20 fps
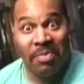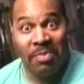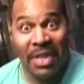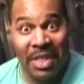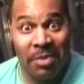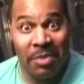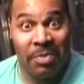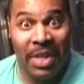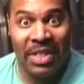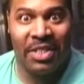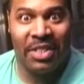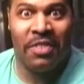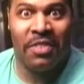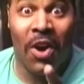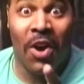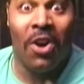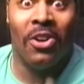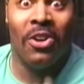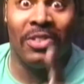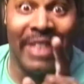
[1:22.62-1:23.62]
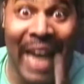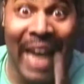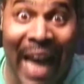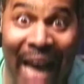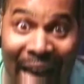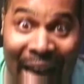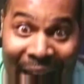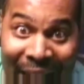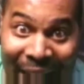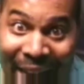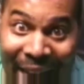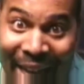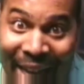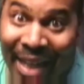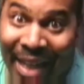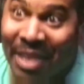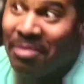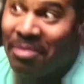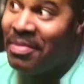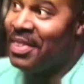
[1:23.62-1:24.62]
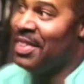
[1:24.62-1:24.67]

My roots, my foundation